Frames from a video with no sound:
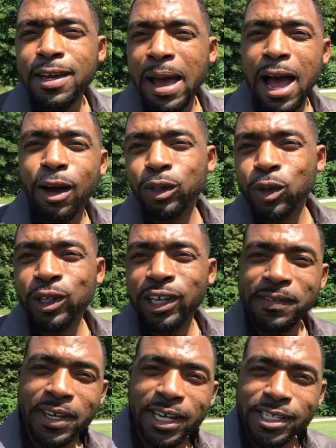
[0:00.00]
am outdoor
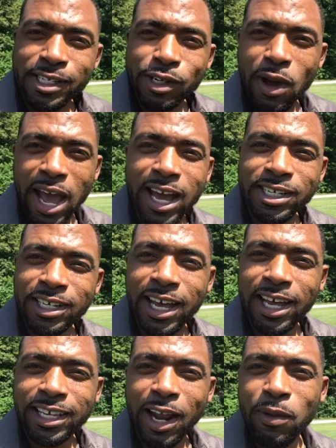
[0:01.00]
living. It's a new
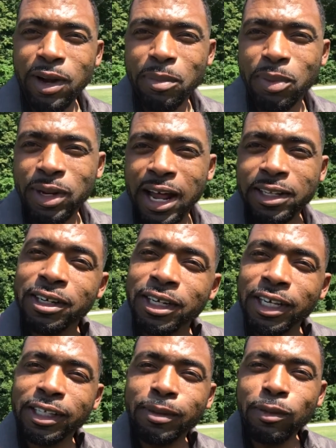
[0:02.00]
hashtag that I want to put out there to
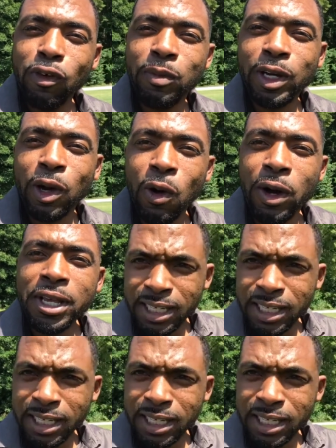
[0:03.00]
get the movement going.